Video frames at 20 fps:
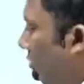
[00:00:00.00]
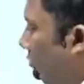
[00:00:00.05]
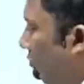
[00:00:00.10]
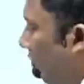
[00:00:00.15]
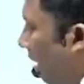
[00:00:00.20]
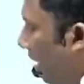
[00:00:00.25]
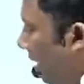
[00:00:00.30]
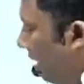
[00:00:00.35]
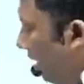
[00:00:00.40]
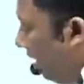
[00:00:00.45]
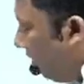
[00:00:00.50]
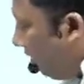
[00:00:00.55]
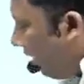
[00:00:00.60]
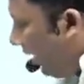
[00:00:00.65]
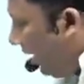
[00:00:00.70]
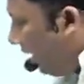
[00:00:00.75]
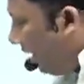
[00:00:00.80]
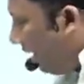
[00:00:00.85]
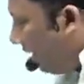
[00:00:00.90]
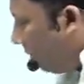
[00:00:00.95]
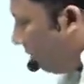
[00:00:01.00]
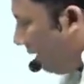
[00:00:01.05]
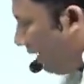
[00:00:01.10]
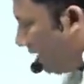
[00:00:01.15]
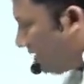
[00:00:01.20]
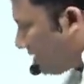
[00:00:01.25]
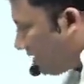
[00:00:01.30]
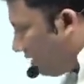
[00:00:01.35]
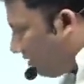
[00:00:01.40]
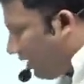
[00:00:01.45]
When divided
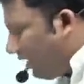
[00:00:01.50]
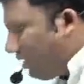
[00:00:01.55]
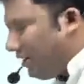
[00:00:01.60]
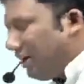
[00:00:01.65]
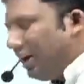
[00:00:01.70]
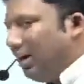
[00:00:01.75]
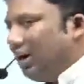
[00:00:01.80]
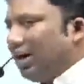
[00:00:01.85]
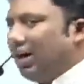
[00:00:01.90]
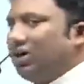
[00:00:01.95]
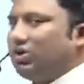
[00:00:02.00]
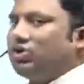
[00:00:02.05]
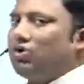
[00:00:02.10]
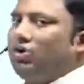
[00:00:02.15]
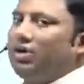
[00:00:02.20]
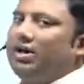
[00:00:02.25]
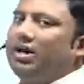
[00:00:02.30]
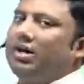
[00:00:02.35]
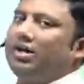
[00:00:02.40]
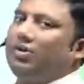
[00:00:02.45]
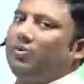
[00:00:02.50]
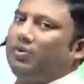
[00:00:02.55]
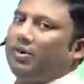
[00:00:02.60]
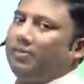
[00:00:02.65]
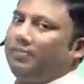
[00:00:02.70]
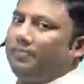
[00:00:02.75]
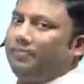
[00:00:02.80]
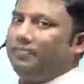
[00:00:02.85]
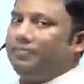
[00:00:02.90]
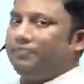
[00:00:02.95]
by 17, I should get 1.